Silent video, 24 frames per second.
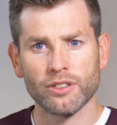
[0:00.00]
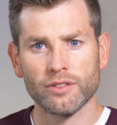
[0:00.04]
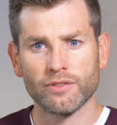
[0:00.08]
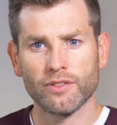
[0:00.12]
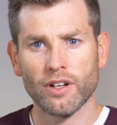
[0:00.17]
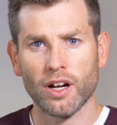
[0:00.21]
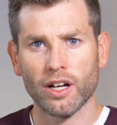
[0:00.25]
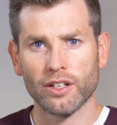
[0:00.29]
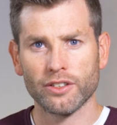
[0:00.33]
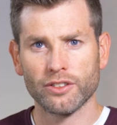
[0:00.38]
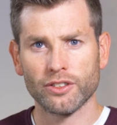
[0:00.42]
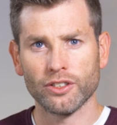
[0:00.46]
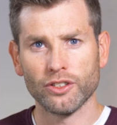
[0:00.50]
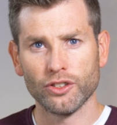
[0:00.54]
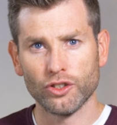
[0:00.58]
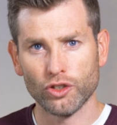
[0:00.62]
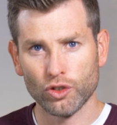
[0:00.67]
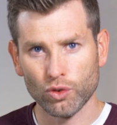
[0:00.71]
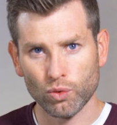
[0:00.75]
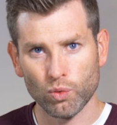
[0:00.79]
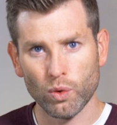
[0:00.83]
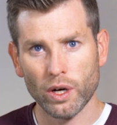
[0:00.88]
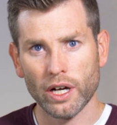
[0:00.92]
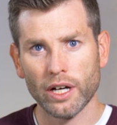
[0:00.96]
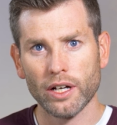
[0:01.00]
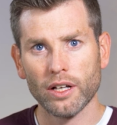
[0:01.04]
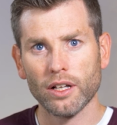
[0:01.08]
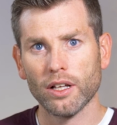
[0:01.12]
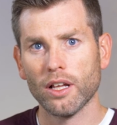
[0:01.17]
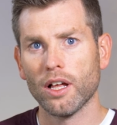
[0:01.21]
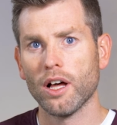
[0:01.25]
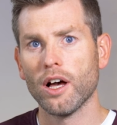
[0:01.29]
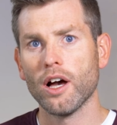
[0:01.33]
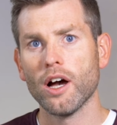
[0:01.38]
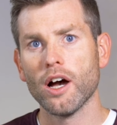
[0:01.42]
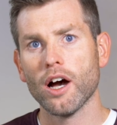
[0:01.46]
of God to dwell
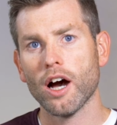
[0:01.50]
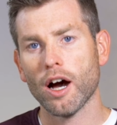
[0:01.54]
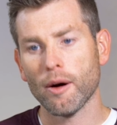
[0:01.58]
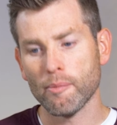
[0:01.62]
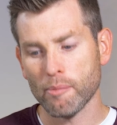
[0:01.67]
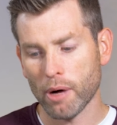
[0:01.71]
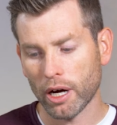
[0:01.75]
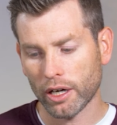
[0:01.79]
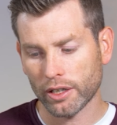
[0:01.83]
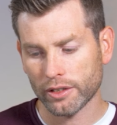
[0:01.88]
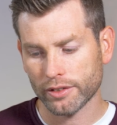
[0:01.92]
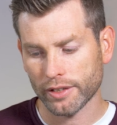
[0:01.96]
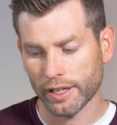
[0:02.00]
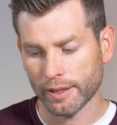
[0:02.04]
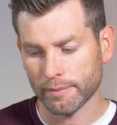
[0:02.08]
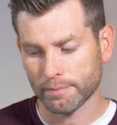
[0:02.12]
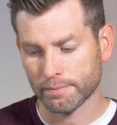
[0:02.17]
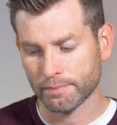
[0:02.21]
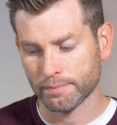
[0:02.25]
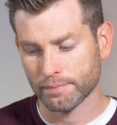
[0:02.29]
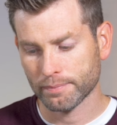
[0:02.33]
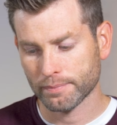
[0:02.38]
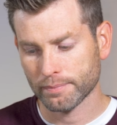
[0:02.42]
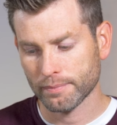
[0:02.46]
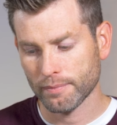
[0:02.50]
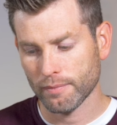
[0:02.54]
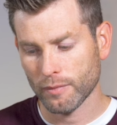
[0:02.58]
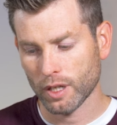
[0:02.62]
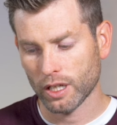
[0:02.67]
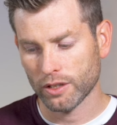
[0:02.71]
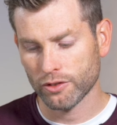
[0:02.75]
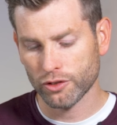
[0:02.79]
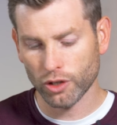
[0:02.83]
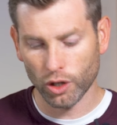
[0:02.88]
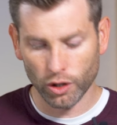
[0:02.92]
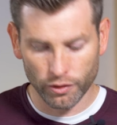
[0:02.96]
amongst them.
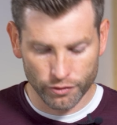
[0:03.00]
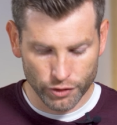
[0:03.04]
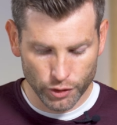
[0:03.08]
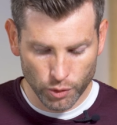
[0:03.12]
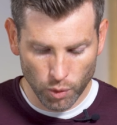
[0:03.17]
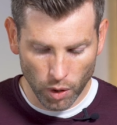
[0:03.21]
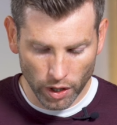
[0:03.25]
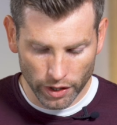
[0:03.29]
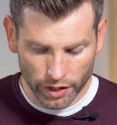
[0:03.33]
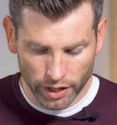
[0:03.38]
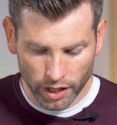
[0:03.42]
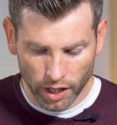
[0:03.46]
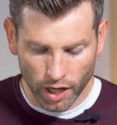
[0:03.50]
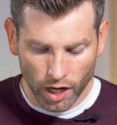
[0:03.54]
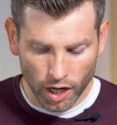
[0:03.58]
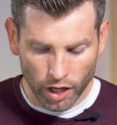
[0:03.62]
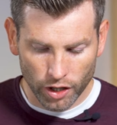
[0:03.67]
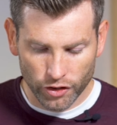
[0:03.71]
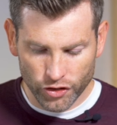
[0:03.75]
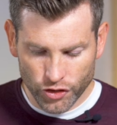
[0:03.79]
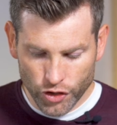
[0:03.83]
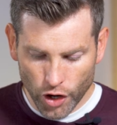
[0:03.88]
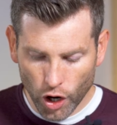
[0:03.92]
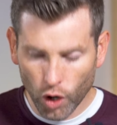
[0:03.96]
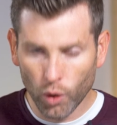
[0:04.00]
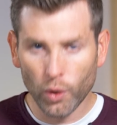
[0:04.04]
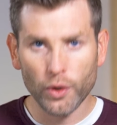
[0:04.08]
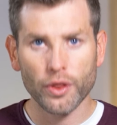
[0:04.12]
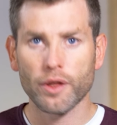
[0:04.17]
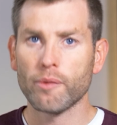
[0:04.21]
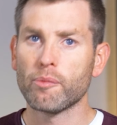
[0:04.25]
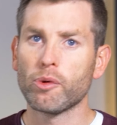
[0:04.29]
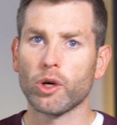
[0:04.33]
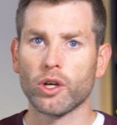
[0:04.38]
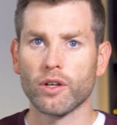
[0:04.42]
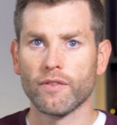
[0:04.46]
So if you want to know what
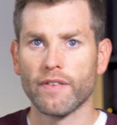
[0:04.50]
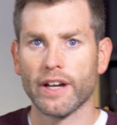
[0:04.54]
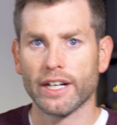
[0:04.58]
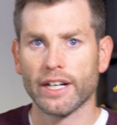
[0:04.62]
the book of